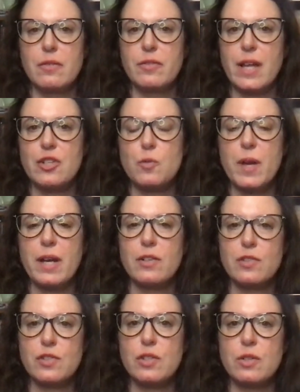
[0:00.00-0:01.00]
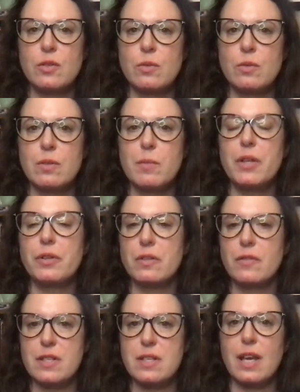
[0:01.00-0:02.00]
flashbacks to the Mueller
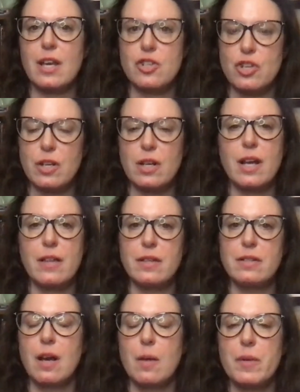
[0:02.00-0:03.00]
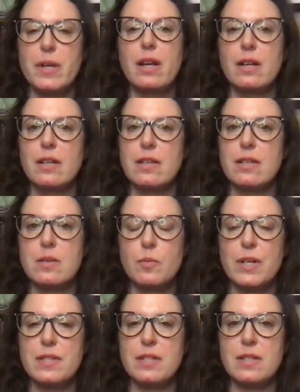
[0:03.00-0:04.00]
investigation and how that dominated his
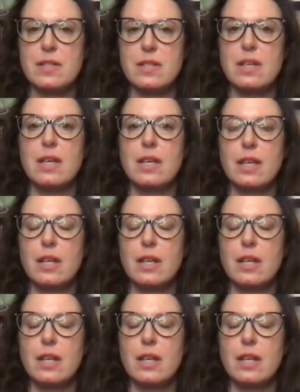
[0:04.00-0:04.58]
presidency.